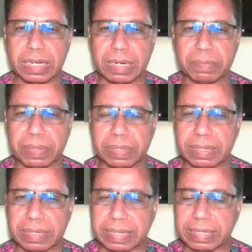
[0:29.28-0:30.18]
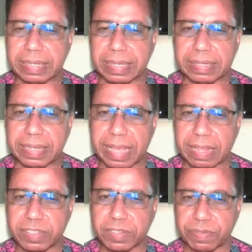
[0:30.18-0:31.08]
um, in, in, the, in the
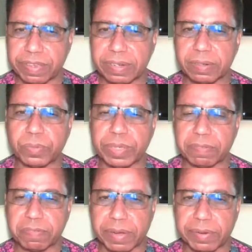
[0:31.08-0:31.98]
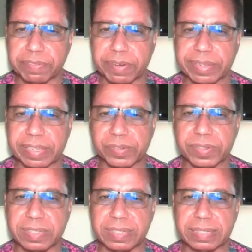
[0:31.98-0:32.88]
health sphere, we are very, very
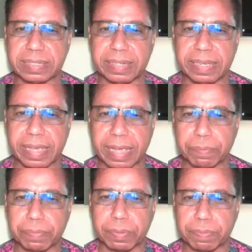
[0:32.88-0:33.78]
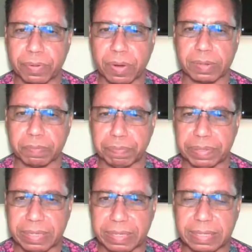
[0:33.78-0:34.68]
interested in the Hepaprop
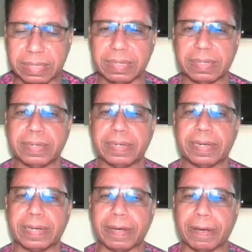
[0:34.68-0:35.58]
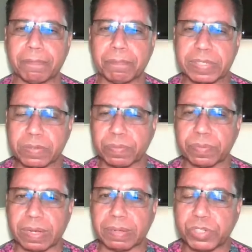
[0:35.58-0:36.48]
P um, this
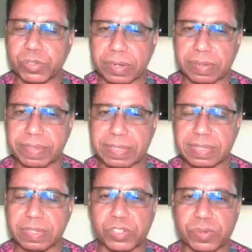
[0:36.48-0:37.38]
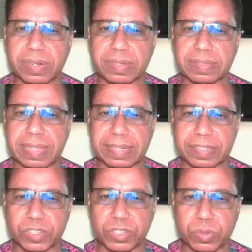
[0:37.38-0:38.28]
um, drug. This is a drug
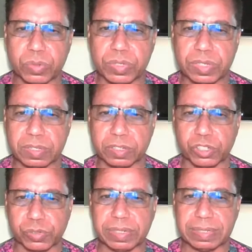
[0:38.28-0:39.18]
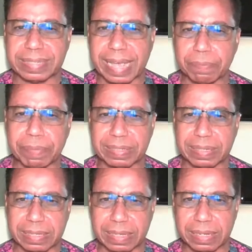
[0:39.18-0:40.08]
that is used to treat
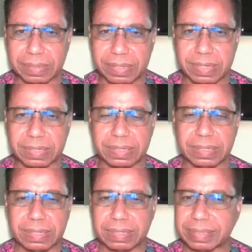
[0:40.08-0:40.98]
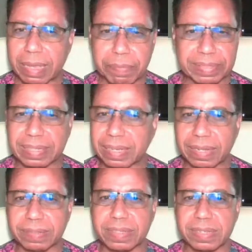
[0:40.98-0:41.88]
diabetic ulcer. Diabetic
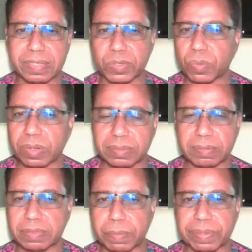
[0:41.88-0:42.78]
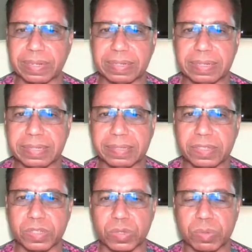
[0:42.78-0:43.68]
ulcer is what typically
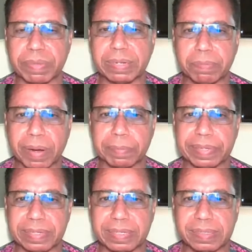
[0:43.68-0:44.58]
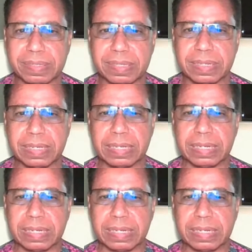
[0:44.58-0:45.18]
leads to many Barbadians